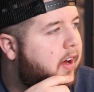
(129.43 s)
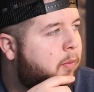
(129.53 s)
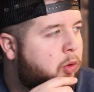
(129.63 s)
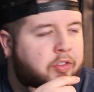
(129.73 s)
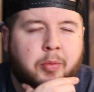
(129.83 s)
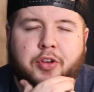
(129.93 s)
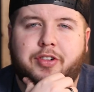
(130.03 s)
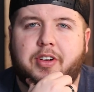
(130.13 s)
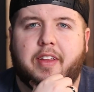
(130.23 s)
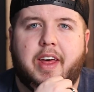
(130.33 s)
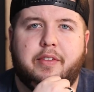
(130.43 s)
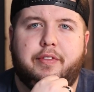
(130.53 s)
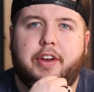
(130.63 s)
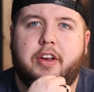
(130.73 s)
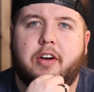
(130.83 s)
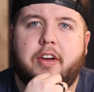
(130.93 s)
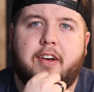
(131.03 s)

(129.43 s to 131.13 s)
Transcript: We're just going to be shooting a lot of video